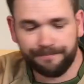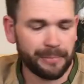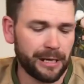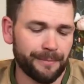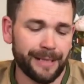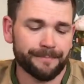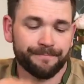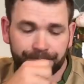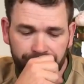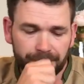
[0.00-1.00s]
Pardon me.
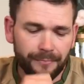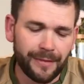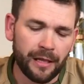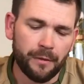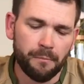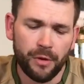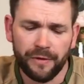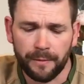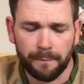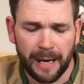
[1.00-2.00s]

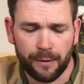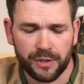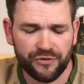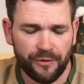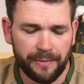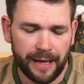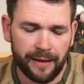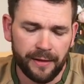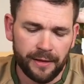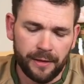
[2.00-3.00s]
Moving backwards from there,
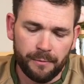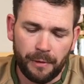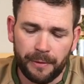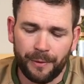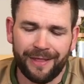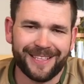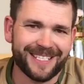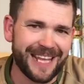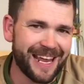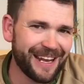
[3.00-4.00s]
probably one of the
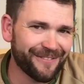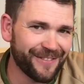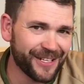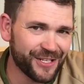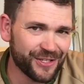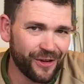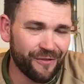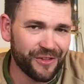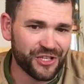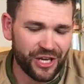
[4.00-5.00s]
standout features
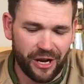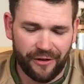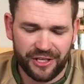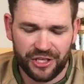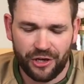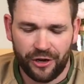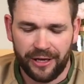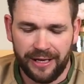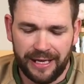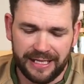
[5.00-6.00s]
of the GRS stock
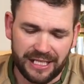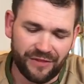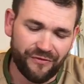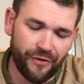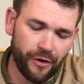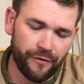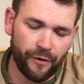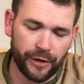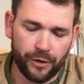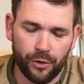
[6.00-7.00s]
is this very,
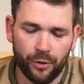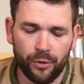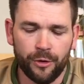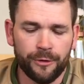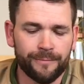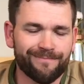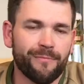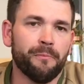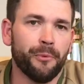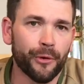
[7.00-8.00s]
very cool
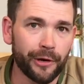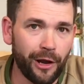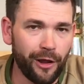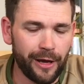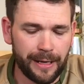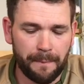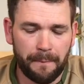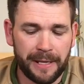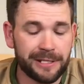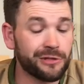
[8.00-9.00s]
borderline
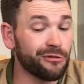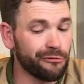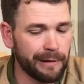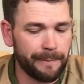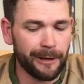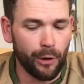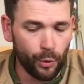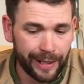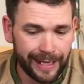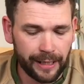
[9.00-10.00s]
pistol grip
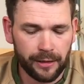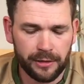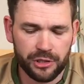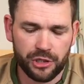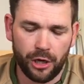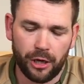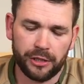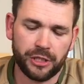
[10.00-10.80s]
looking stock.